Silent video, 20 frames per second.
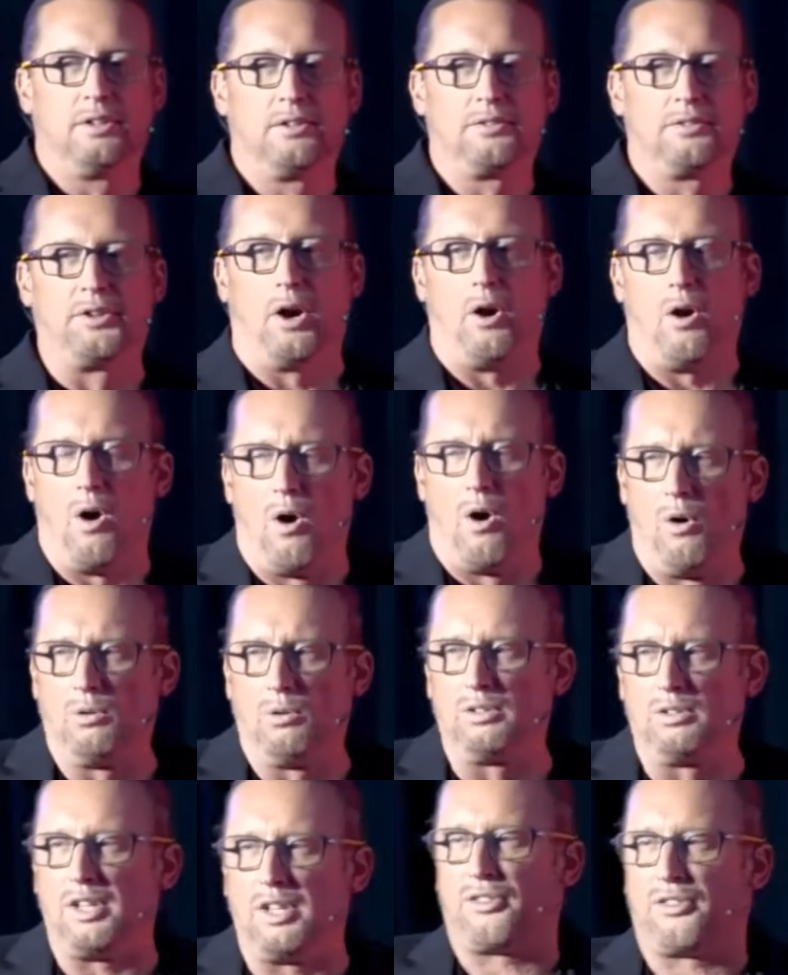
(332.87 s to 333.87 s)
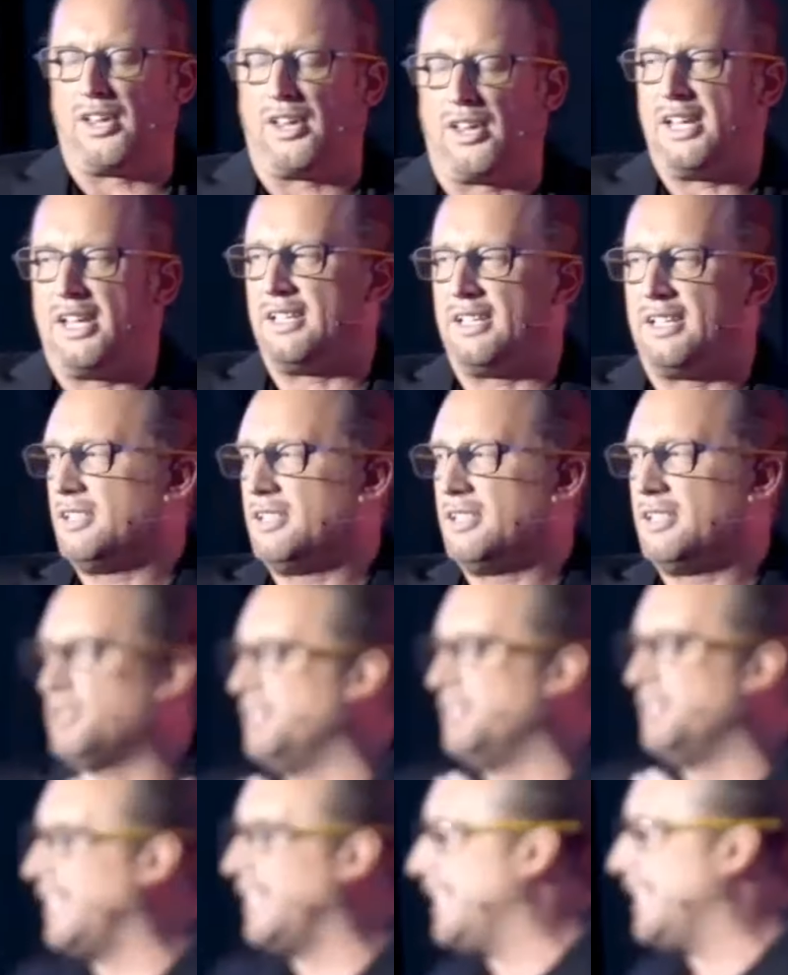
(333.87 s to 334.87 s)
The only thing you
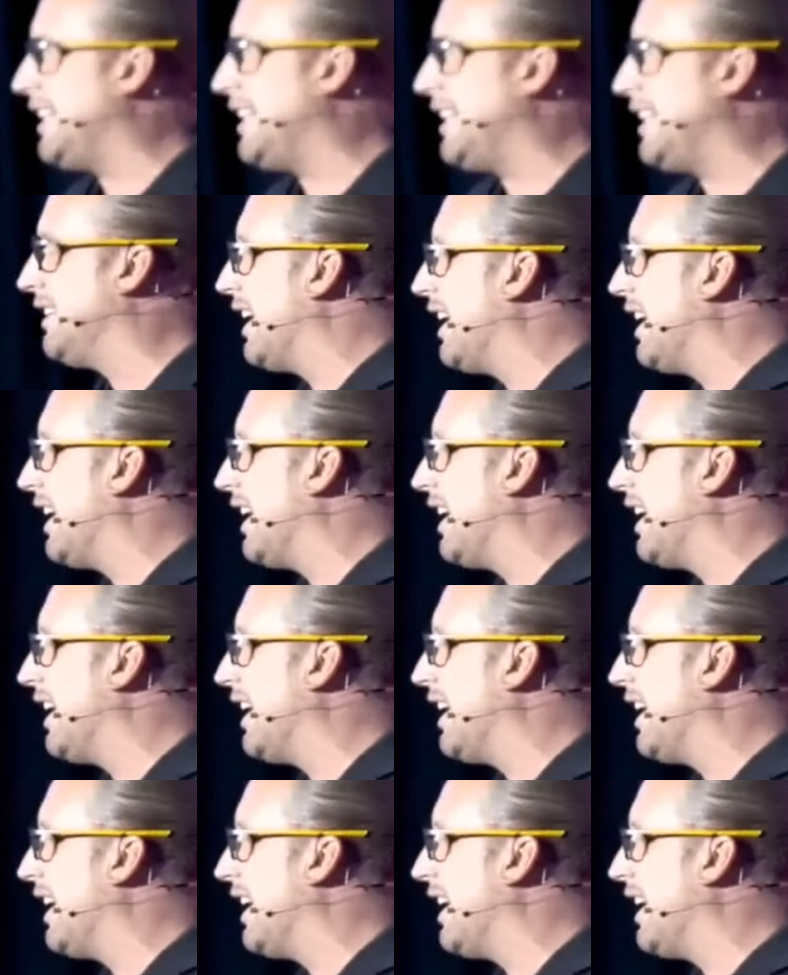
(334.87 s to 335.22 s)
need